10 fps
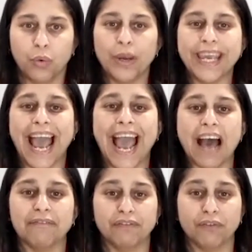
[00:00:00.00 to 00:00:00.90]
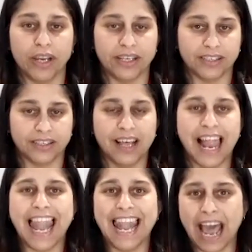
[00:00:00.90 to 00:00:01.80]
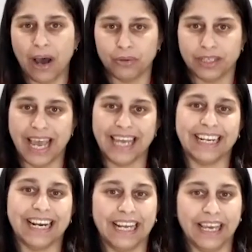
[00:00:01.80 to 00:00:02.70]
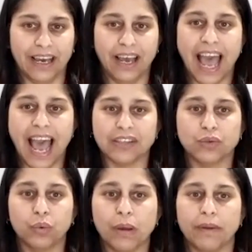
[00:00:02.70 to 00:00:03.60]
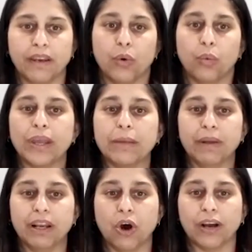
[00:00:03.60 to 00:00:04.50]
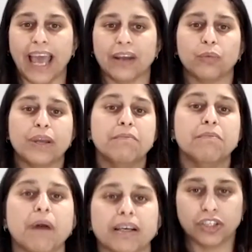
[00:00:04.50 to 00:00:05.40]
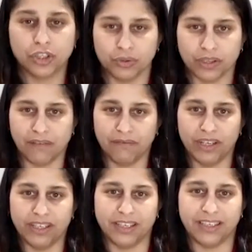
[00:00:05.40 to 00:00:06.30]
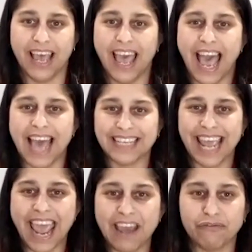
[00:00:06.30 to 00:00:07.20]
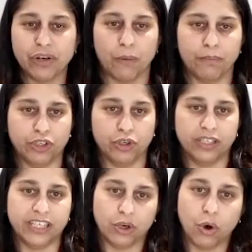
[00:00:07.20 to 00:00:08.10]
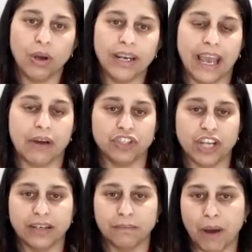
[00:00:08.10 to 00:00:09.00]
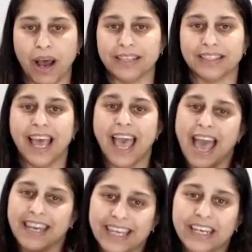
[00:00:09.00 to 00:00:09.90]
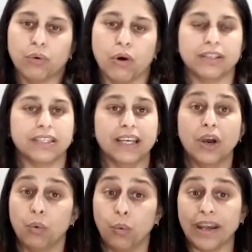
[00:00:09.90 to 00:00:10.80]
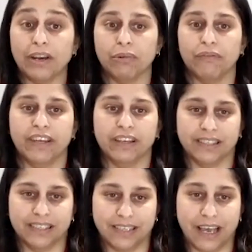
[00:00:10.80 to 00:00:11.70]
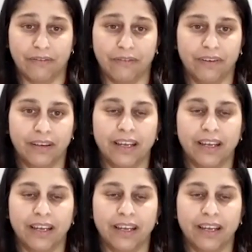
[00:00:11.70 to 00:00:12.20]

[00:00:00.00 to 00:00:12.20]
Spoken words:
We have a voice, loud and clear. As women, we belong, and we must use our voices at every opportunity, calling out gender bias and inequality when it reveals itself.